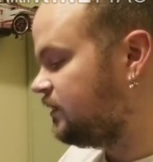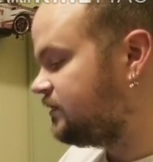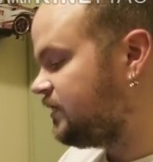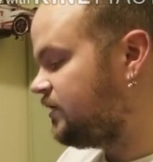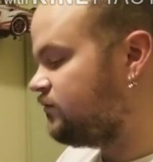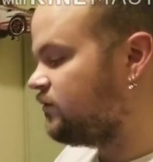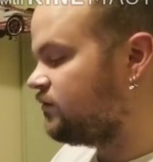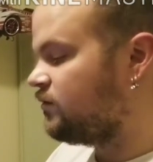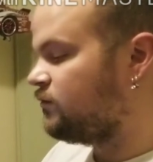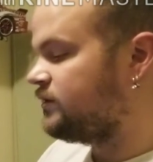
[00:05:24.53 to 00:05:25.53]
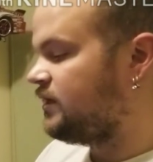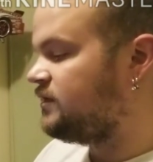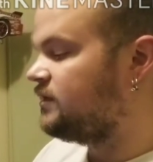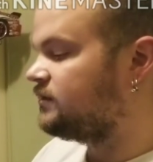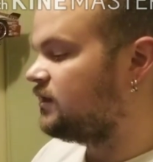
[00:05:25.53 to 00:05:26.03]
say you don't know what that
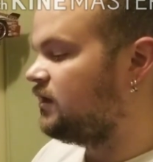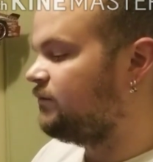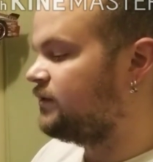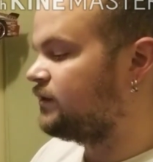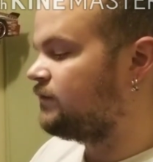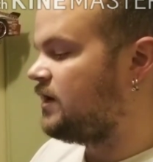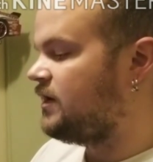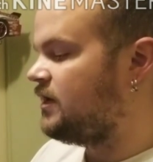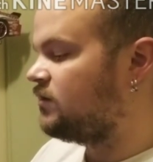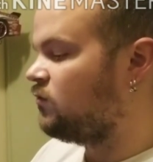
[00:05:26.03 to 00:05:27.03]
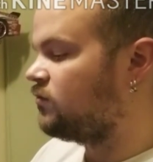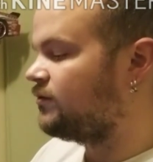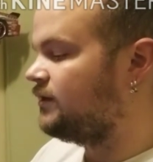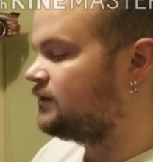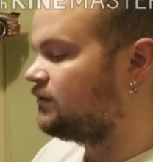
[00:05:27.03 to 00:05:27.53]
is, up in the right hand
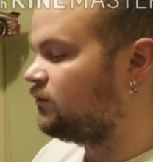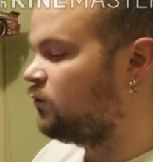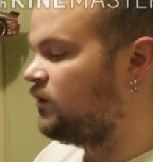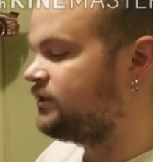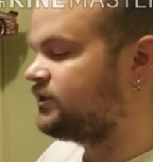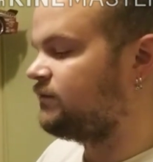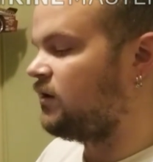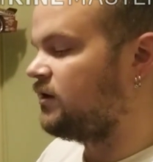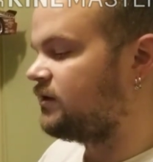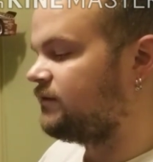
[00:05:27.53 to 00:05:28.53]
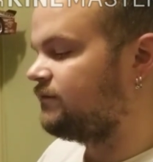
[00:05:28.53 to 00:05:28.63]
corner is a little question mark.